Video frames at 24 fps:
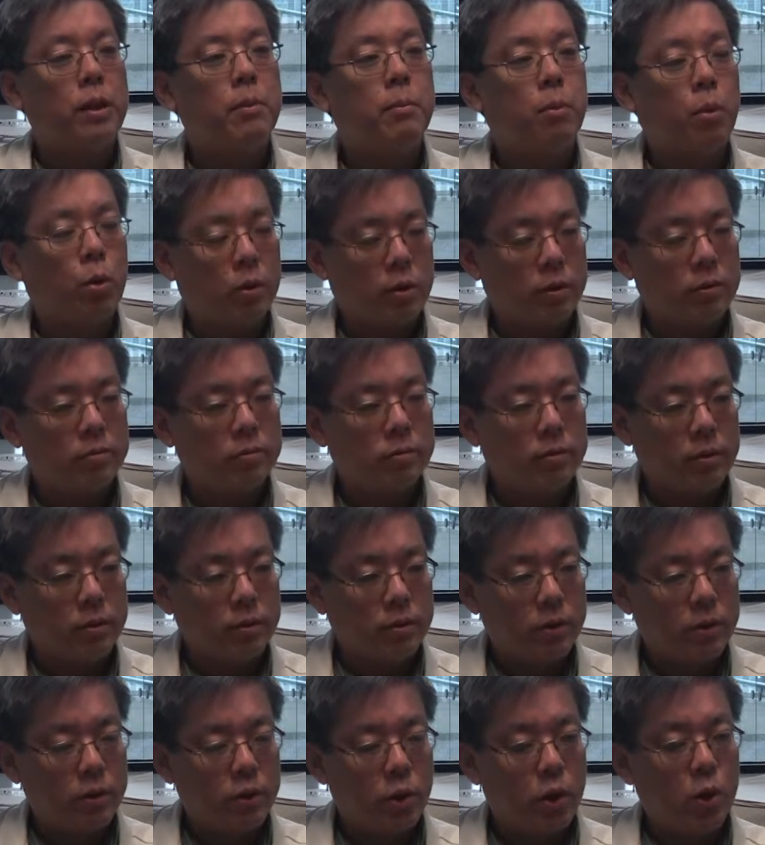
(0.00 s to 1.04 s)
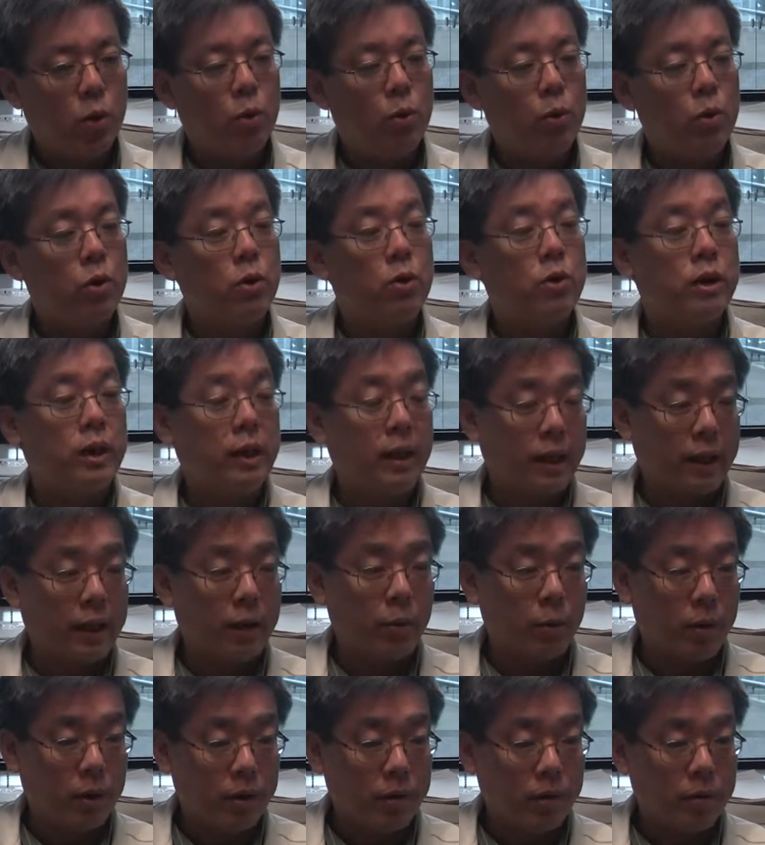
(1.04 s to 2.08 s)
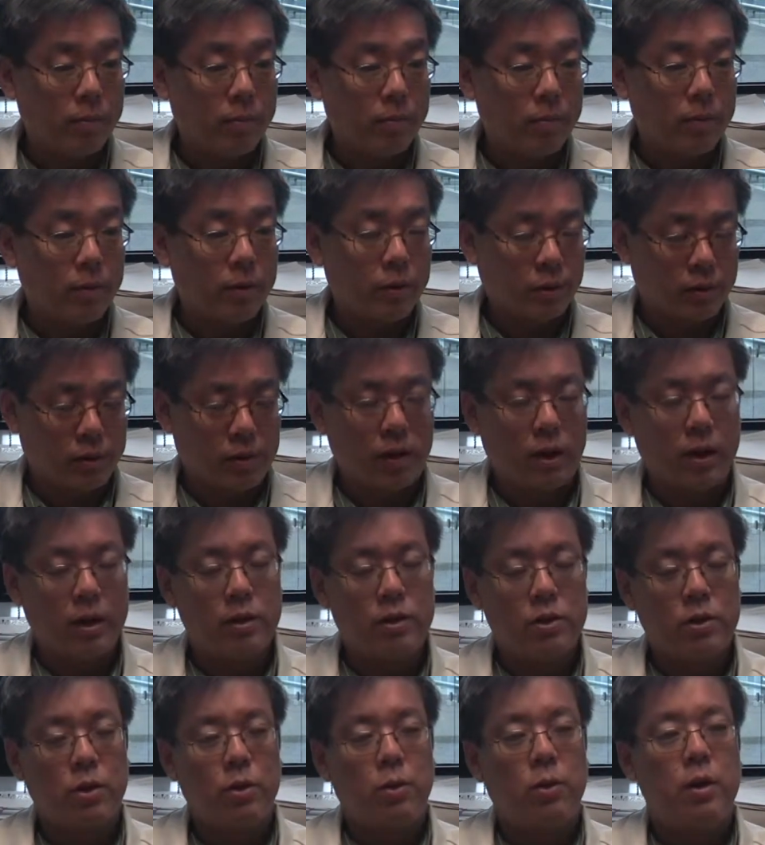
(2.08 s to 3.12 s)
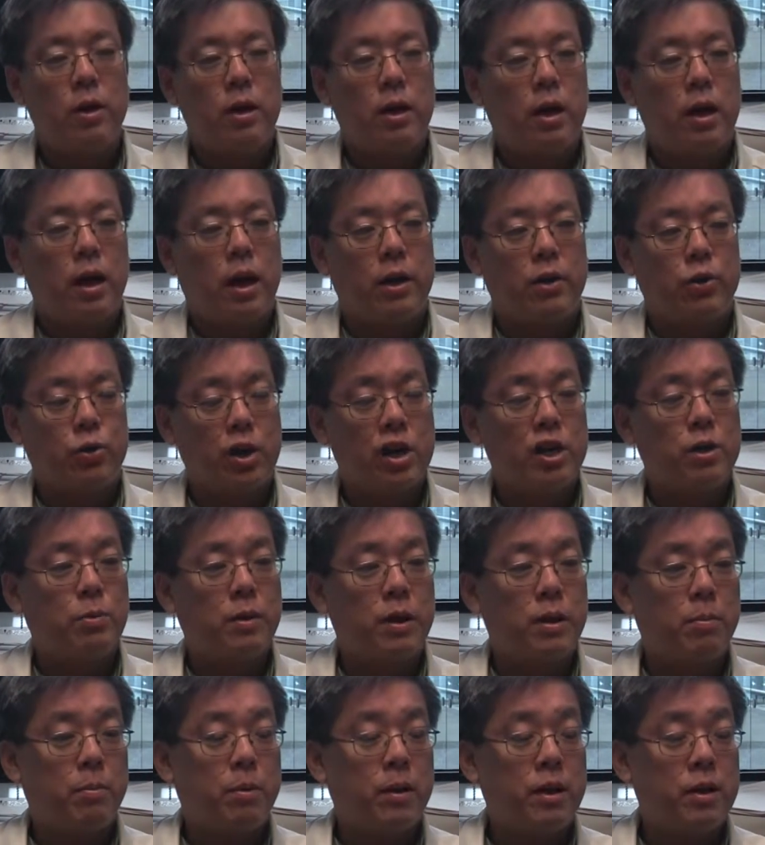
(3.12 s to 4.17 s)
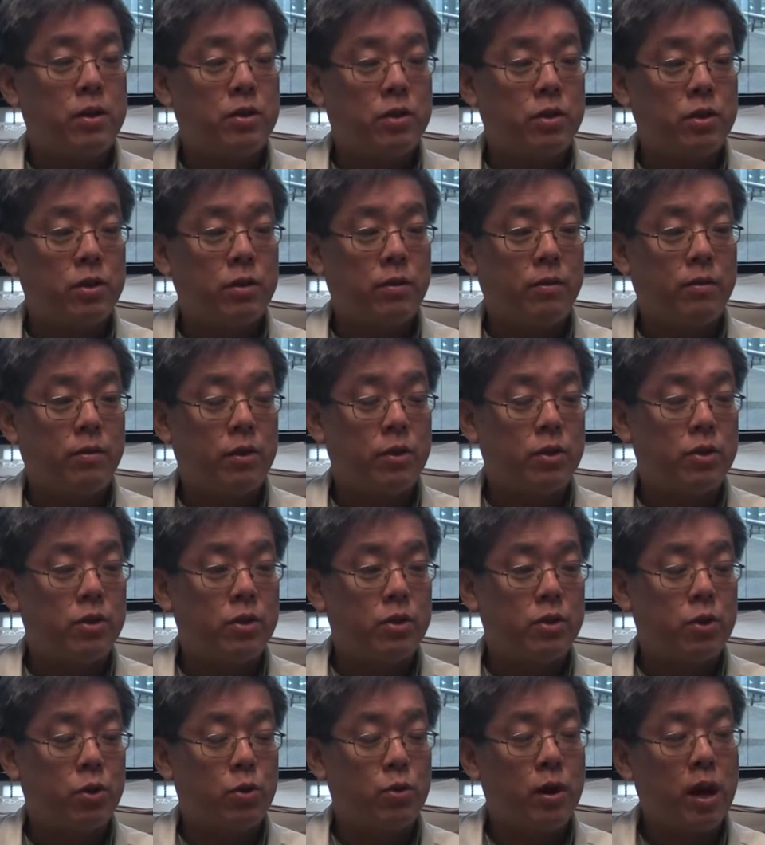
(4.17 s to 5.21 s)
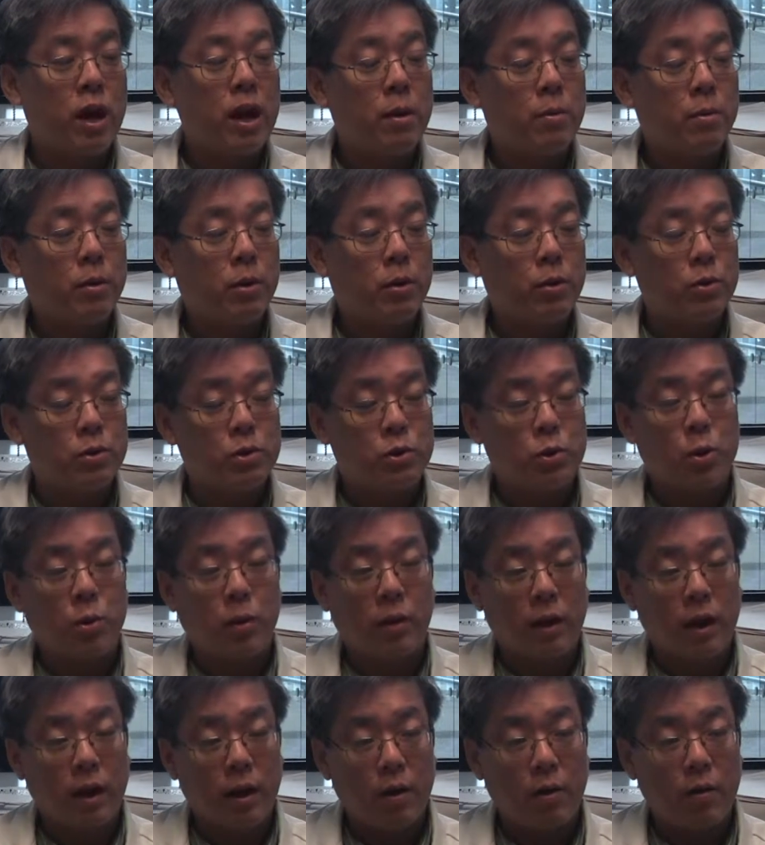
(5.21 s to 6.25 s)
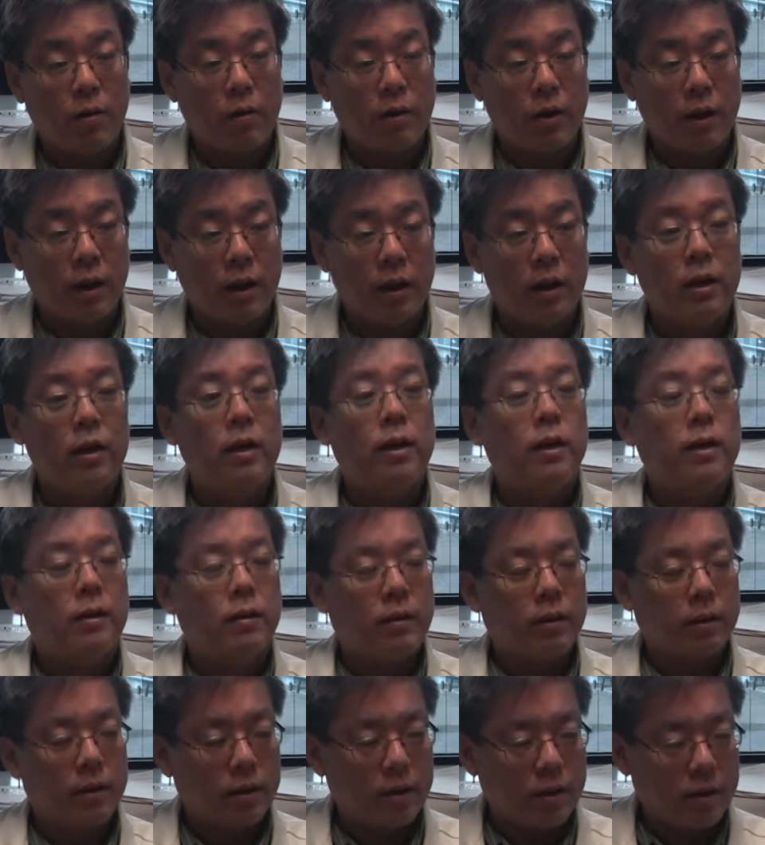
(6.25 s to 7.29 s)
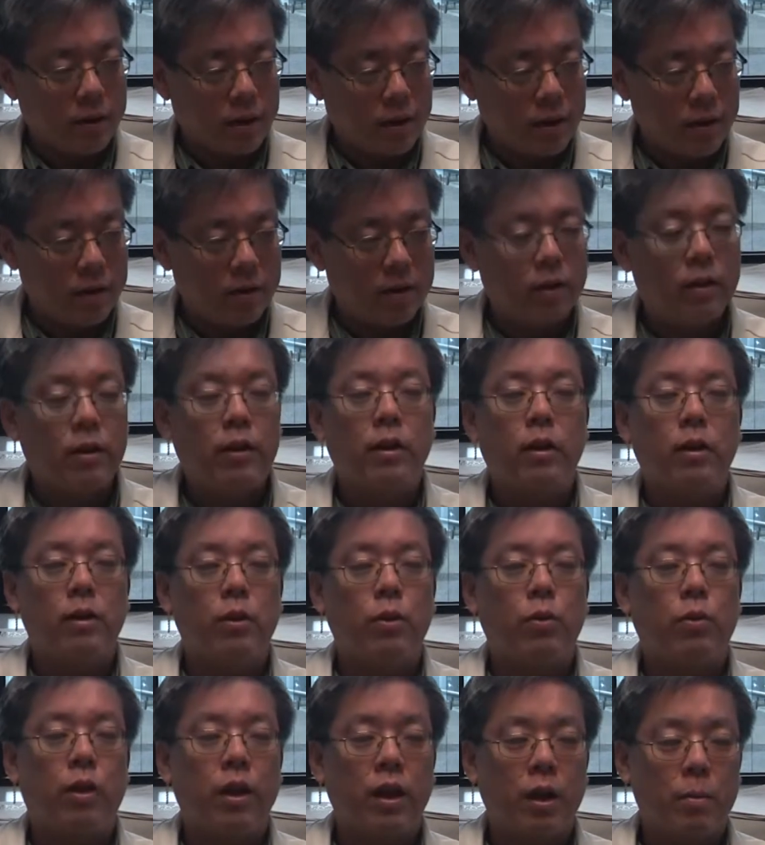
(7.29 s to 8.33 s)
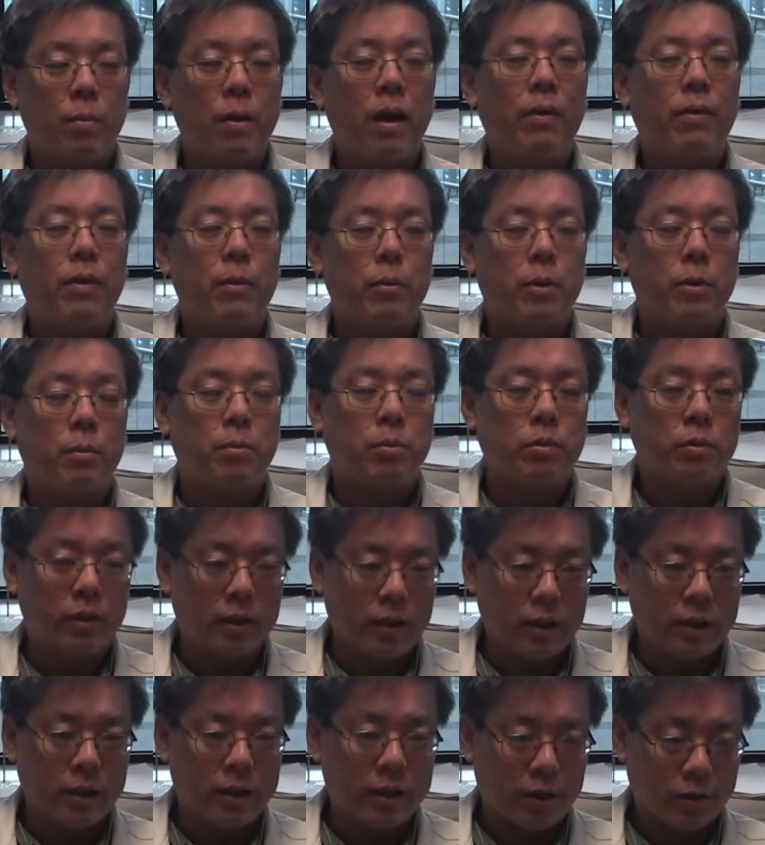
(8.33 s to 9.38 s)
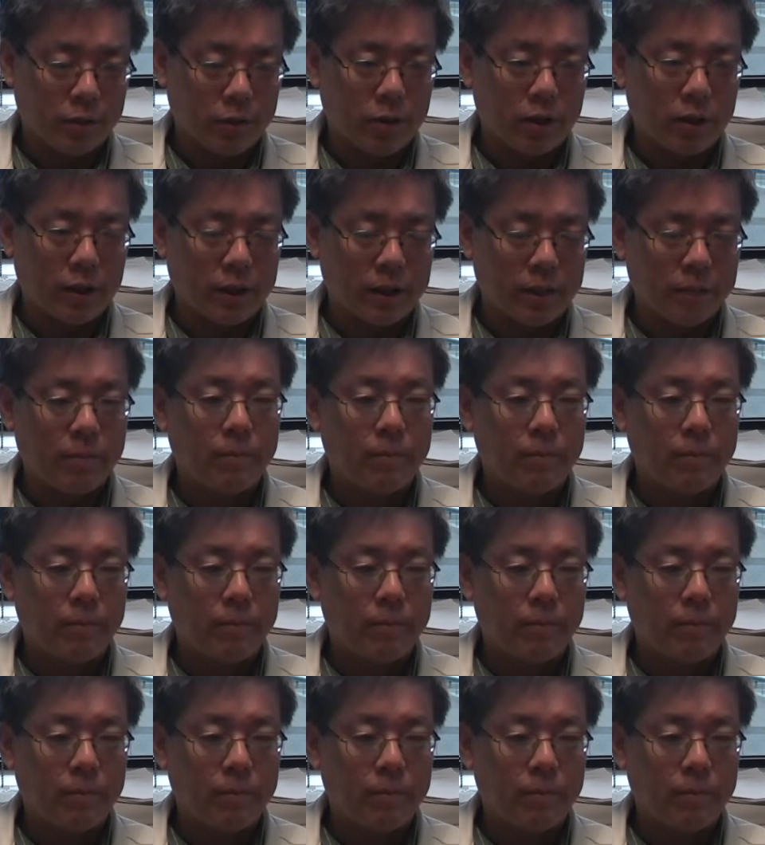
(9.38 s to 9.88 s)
important to know who you're dealing with. All right. So a transplant patient versus your neighbor who's totally healthy, you'll think about them completely differently.